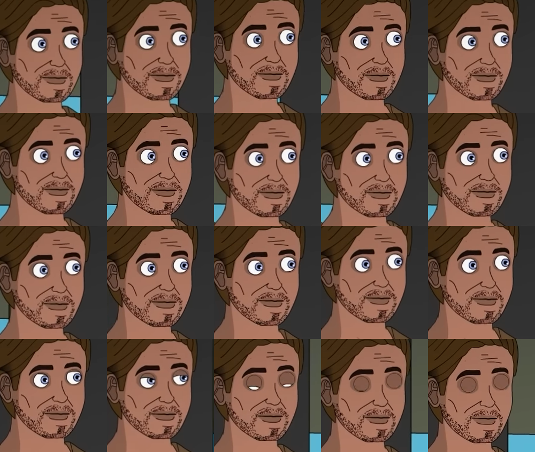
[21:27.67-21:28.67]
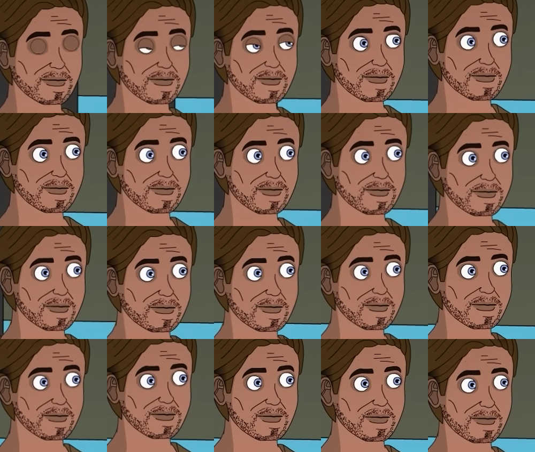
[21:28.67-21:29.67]
the victim was 42
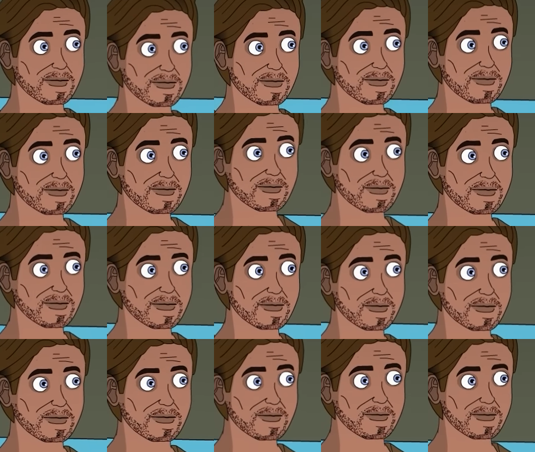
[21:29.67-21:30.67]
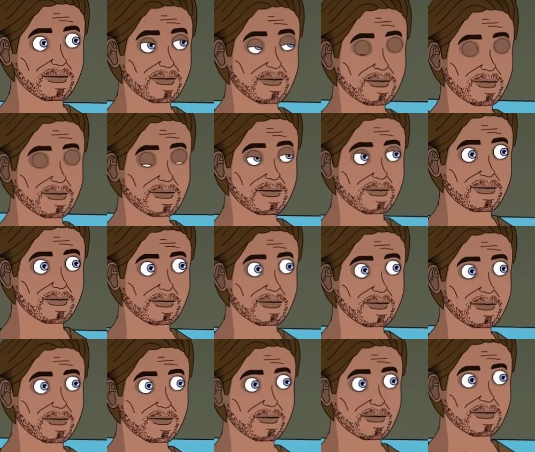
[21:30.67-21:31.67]
year old homeless man,
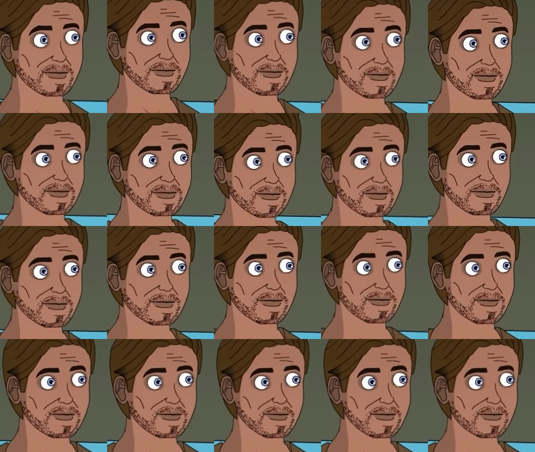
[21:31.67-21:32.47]
Lloyd Middaugh,